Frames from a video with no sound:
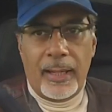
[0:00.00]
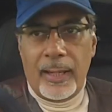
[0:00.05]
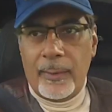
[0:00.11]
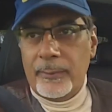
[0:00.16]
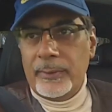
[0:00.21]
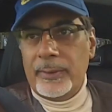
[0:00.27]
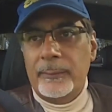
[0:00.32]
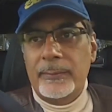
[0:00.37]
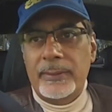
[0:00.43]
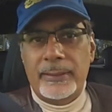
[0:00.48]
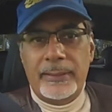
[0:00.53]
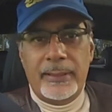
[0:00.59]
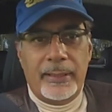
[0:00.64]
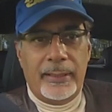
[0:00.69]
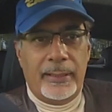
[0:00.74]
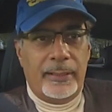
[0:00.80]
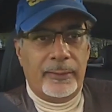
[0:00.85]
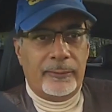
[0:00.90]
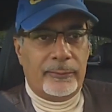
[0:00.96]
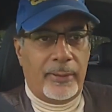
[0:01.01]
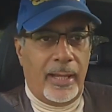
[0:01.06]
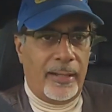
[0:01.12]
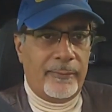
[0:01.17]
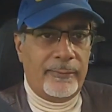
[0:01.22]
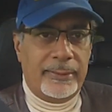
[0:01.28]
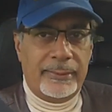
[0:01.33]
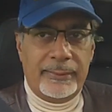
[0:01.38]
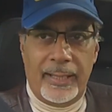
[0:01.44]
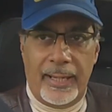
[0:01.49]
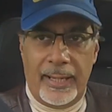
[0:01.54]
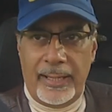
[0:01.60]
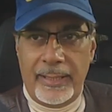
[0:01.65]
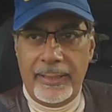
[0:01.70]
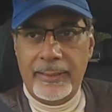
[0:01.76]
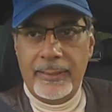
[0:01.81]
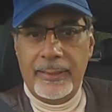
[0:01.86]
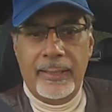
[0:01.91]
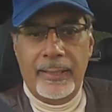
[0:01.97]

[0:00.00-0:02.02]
am on a media driving day,